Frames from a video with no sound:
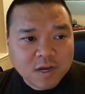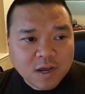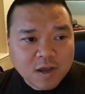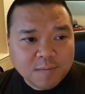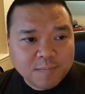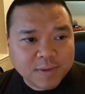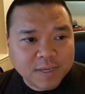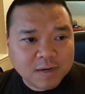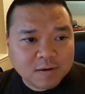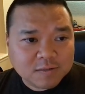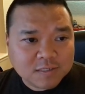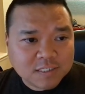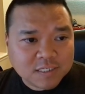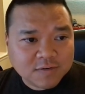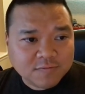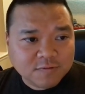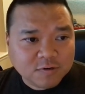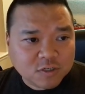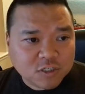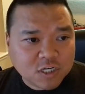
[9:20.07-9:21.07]
POC
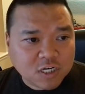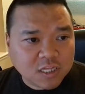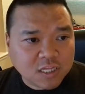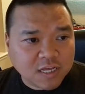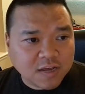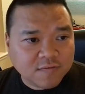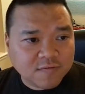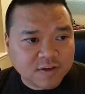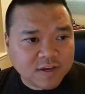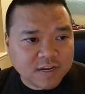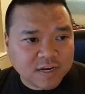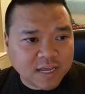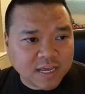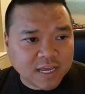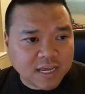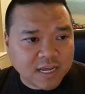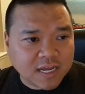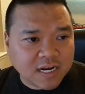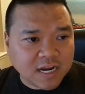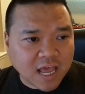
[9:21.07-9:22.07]
version 11
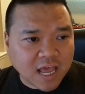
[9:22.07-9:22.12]
and